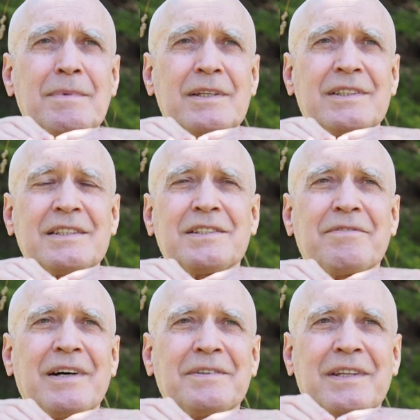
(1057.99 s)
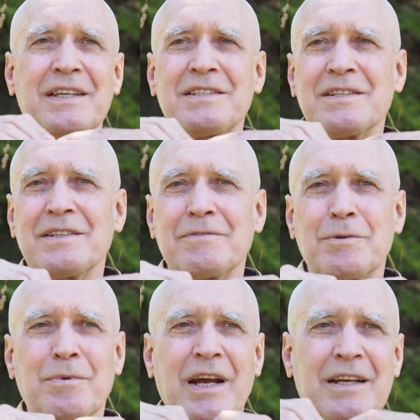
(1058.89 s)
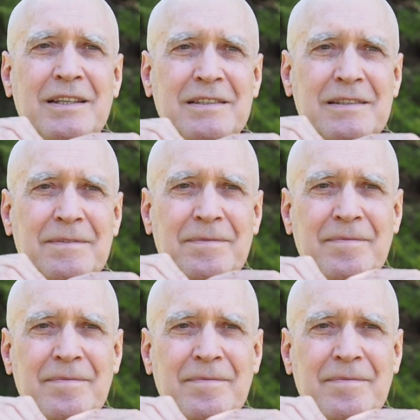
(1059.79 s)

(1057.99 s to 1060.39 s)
because that's the foundation of your practice.